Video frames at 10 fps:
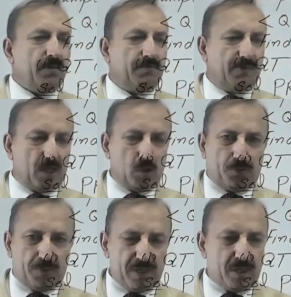value of
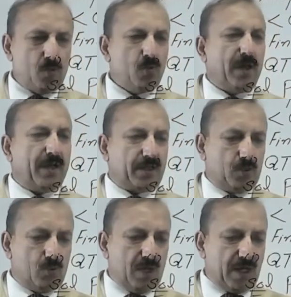PQ and
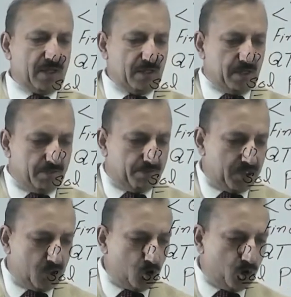QR.
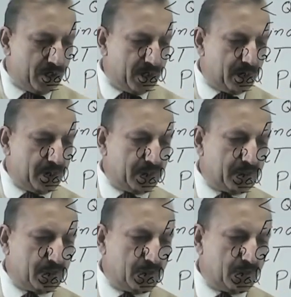PQ here is